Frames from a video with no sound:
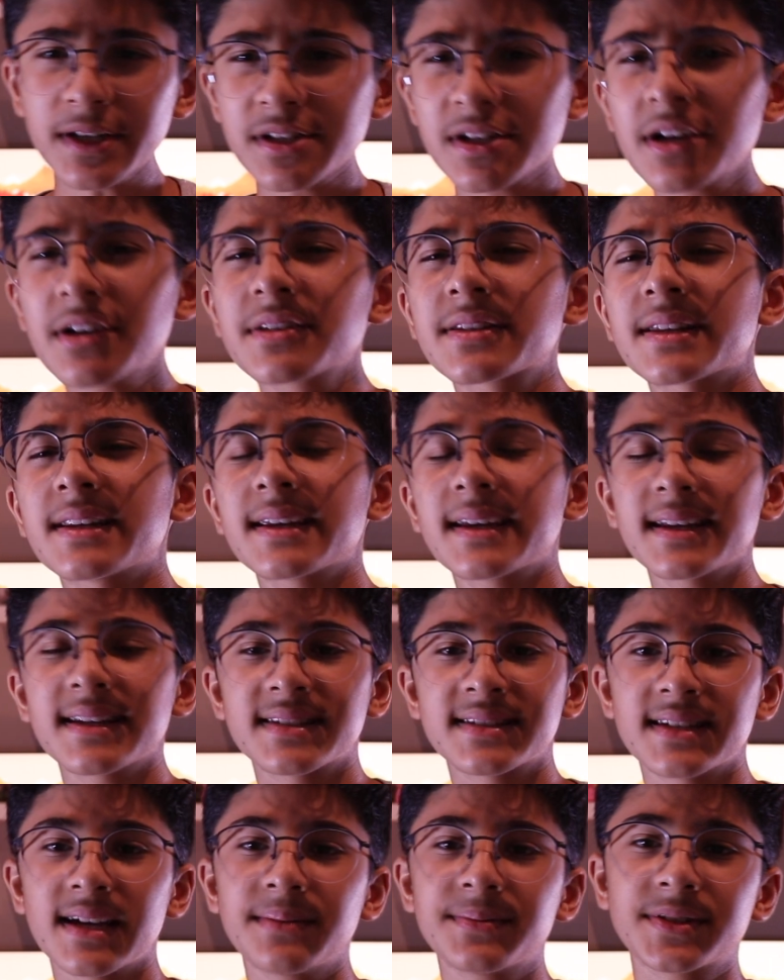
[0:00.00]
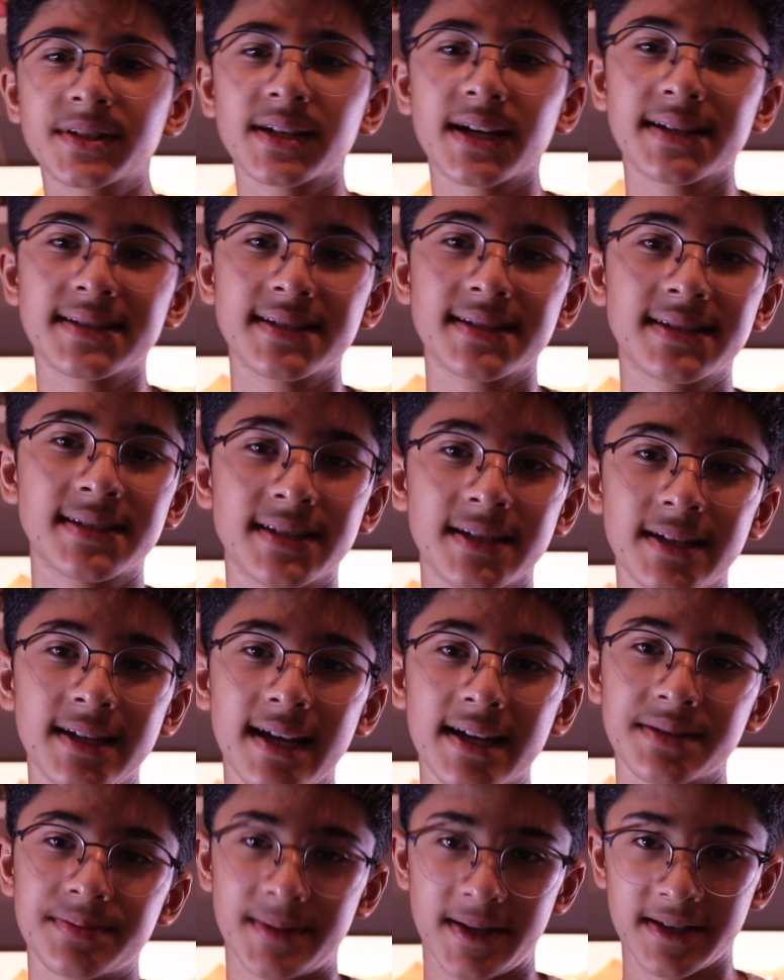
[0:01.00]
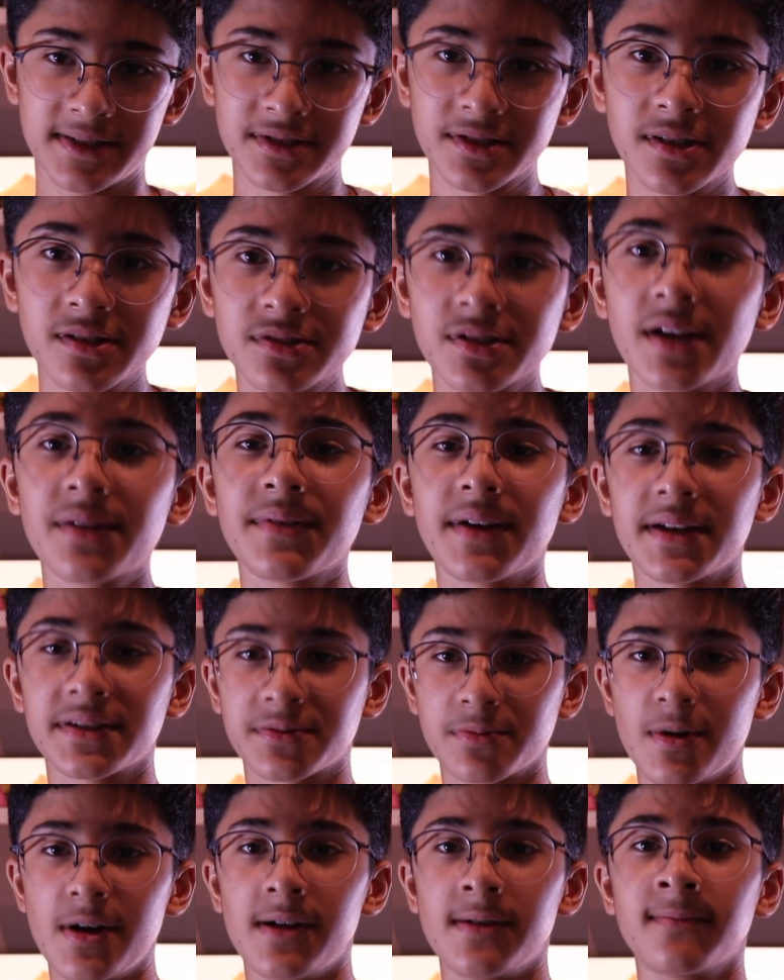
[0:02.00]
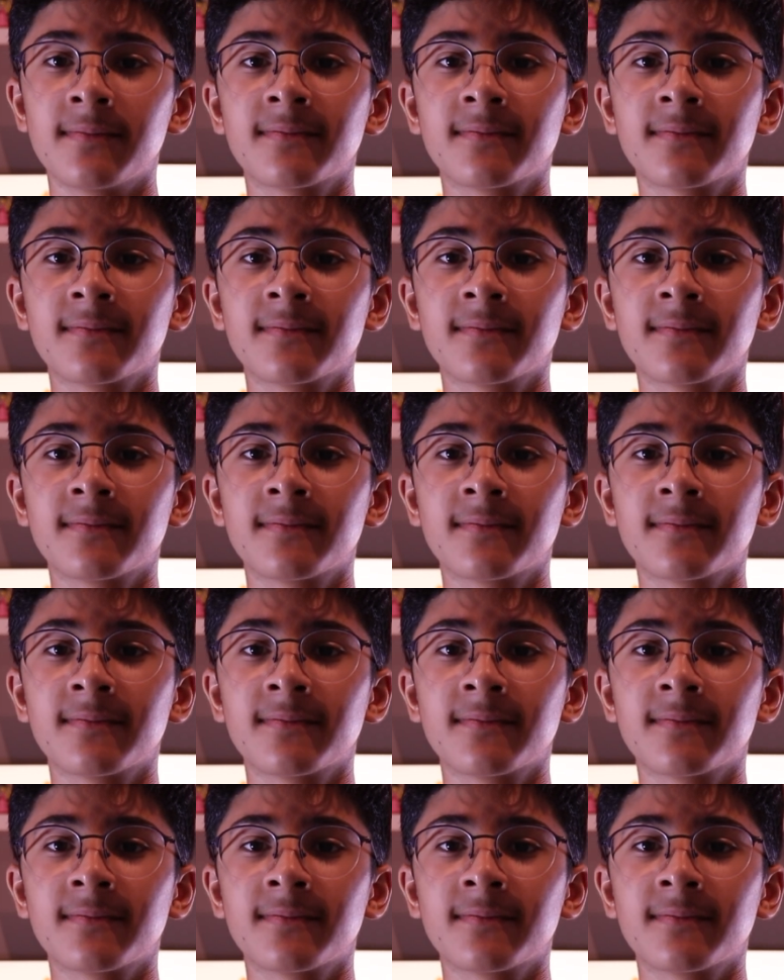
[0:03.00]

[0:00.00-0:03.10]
sure I was going to get a Samsung SSD as my external drive as well.